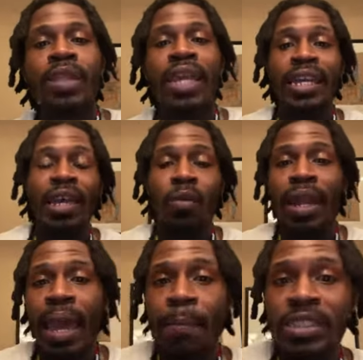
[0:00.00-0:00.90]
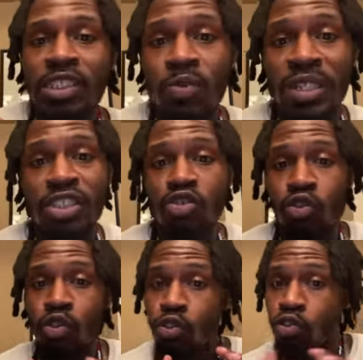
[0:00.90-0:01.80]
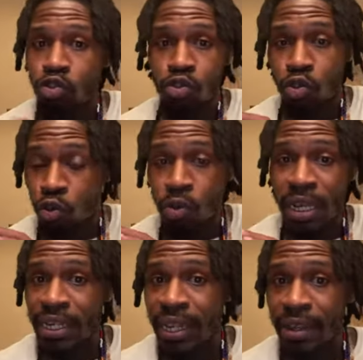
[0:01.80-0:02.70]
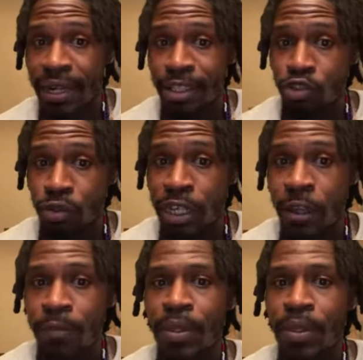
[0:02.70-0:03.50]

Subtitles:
And then what happens is once it's through cutting down that tree,